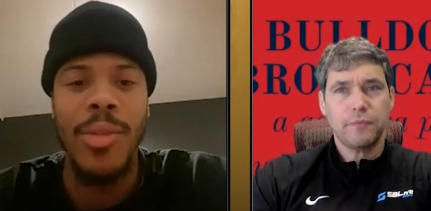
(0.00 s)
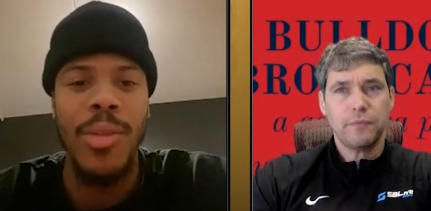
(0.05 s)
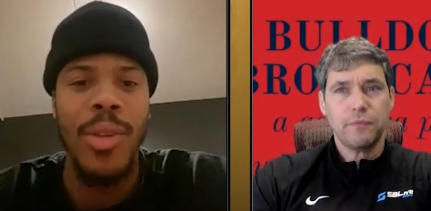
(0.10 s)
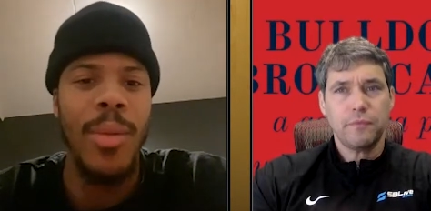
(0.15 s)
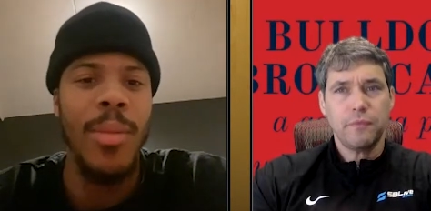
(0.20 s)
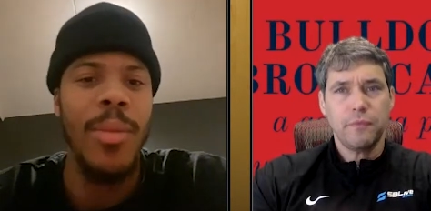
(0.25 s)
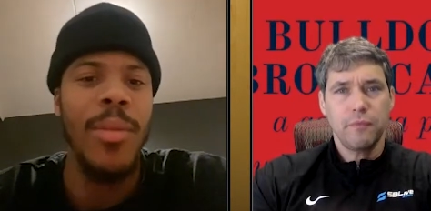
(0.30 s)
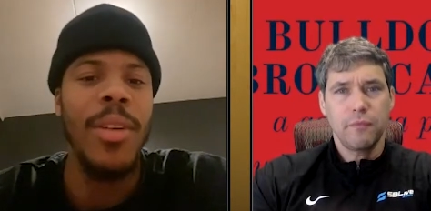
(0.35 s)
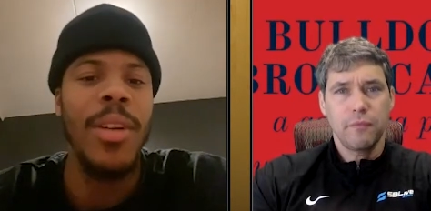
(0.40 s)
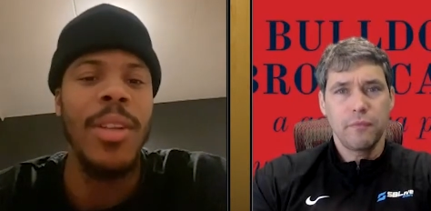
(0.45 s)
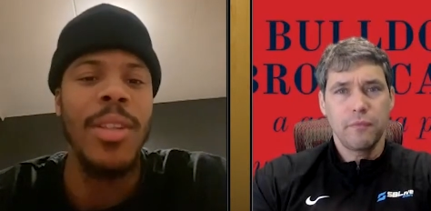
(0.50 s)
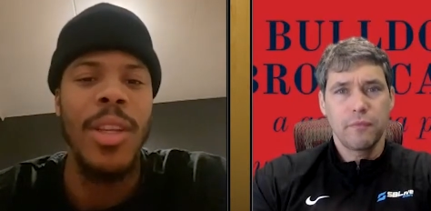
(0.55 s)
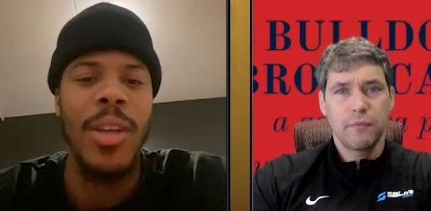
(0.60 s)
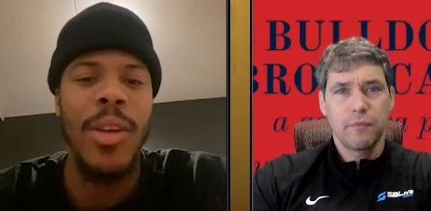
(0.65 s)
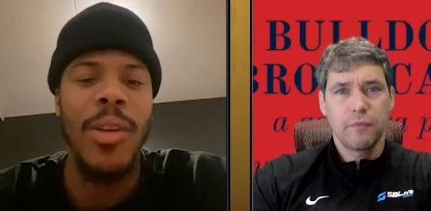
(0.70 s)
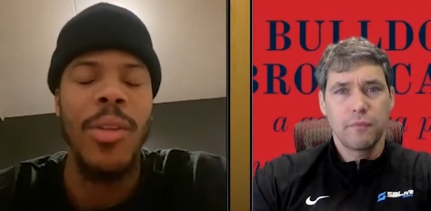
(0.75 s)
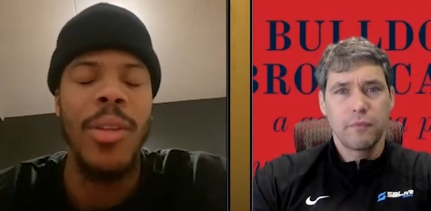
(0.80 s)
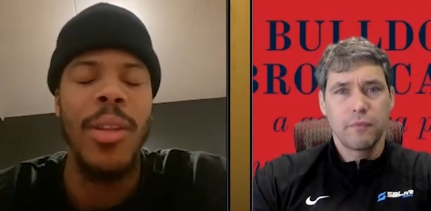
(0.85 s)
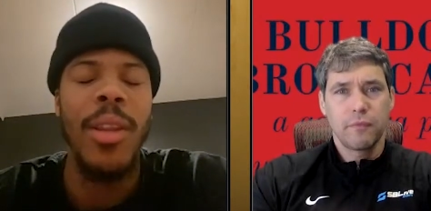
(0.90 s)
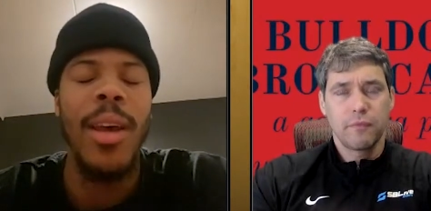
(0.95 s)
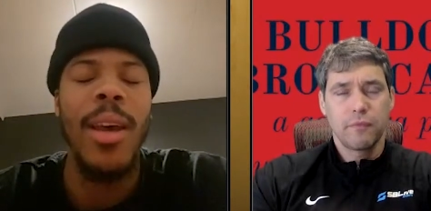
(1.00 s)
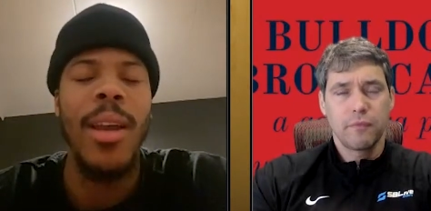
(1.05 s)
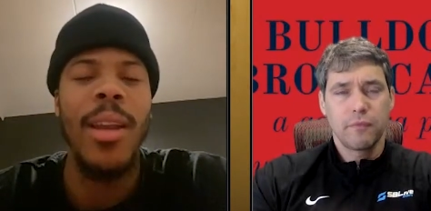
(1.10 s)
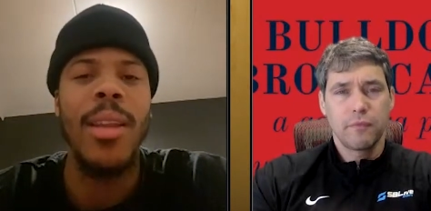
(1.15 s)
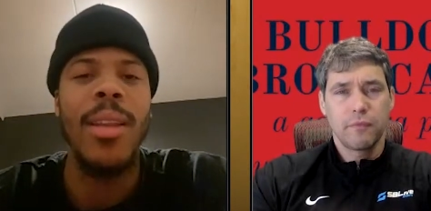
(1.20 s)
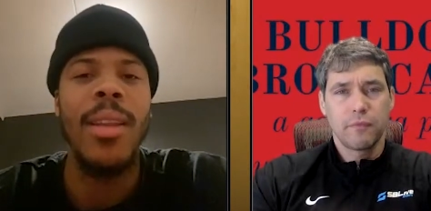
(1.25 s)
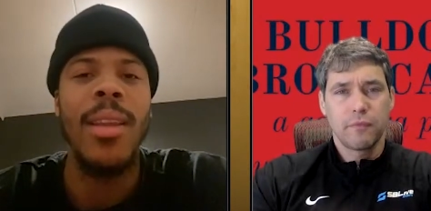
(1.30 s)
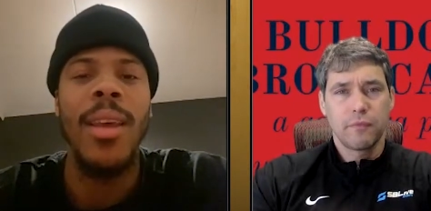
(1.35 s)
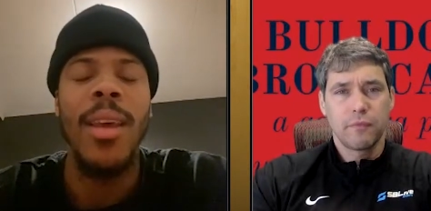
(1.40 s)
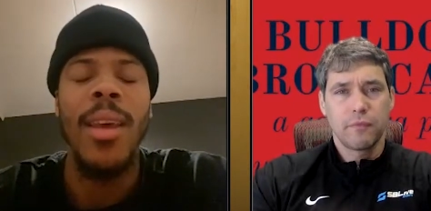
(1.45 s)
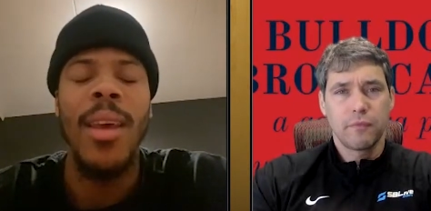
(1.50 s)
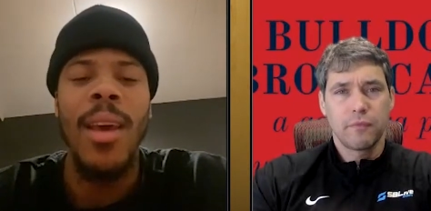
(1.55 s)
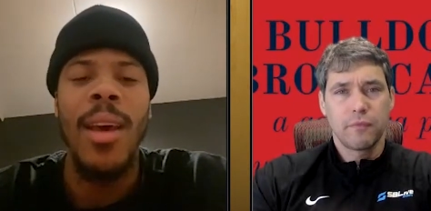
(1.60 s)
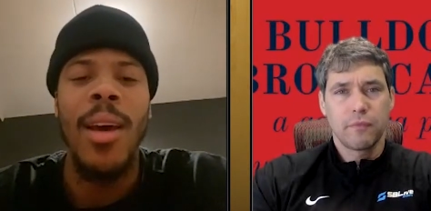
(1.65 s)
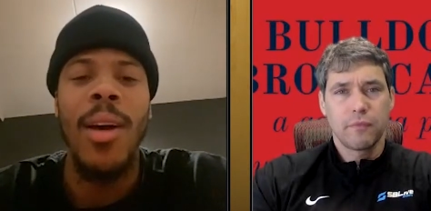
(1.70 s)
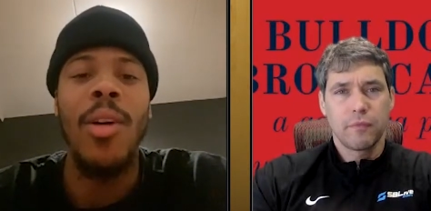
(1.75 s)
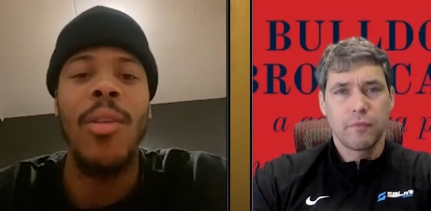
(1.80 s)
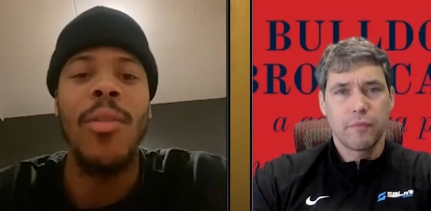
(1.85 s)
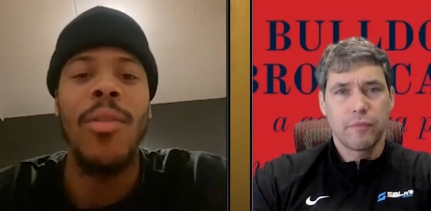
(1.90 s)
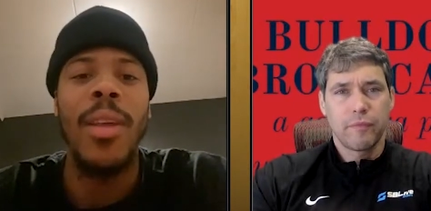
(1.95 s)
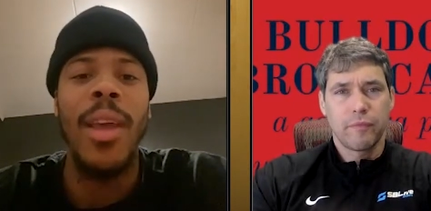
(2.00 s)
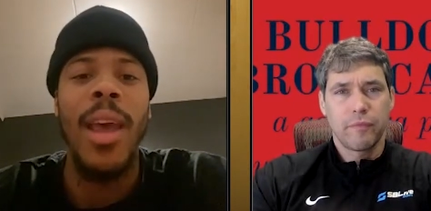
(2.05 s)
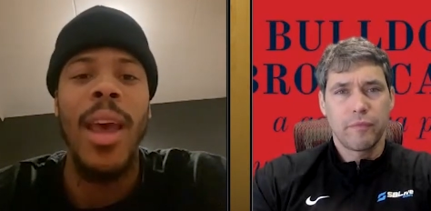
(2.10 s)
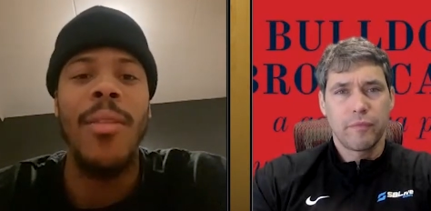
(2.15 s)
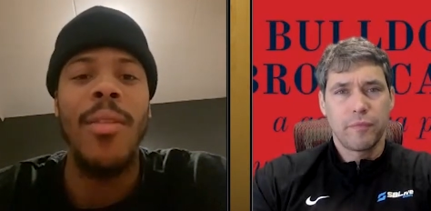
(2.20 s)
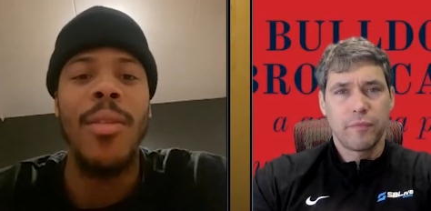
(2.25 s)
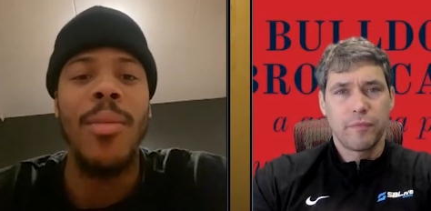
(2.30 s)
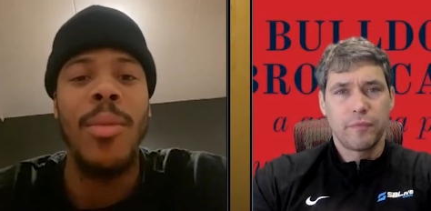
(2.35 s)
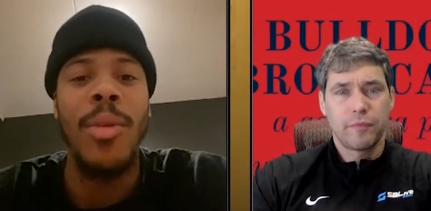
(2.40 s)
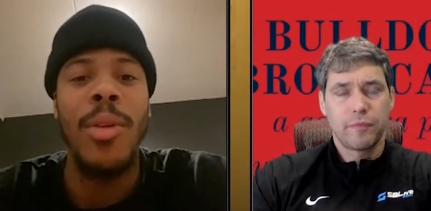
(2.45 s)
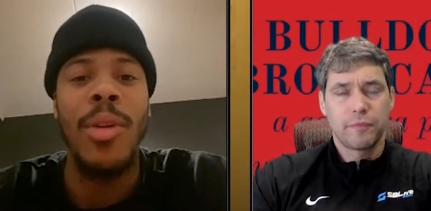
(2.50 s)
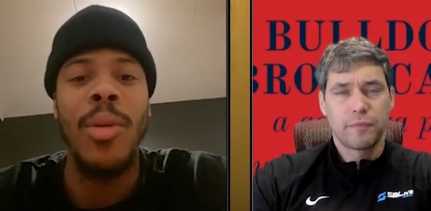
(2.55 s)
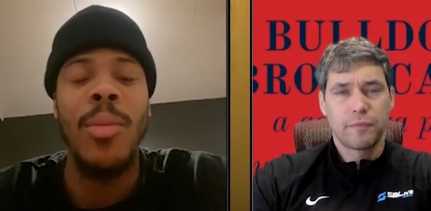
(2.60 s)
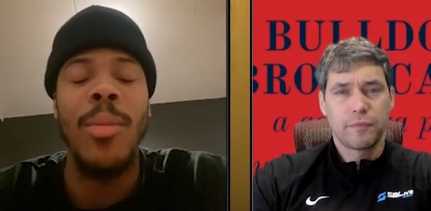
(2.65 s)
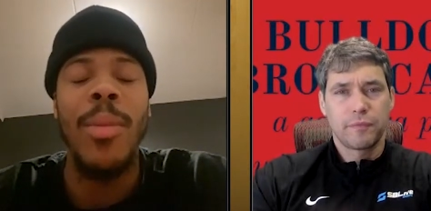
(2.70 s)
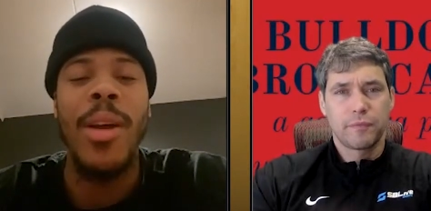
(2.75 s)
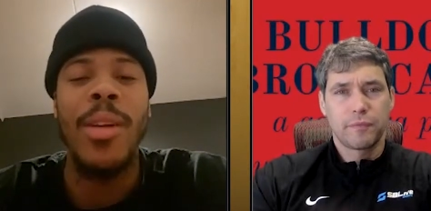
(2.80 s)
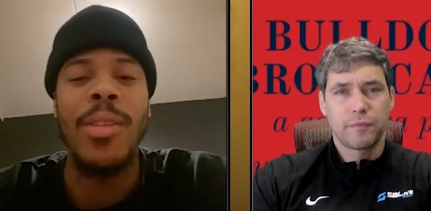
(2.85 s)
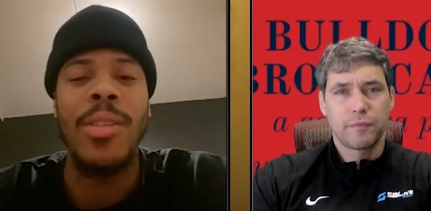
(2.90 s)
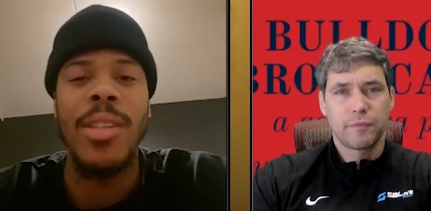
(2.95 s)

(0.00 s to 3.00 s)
Speaker 1: dream of continuing that and hopefully having, you know, better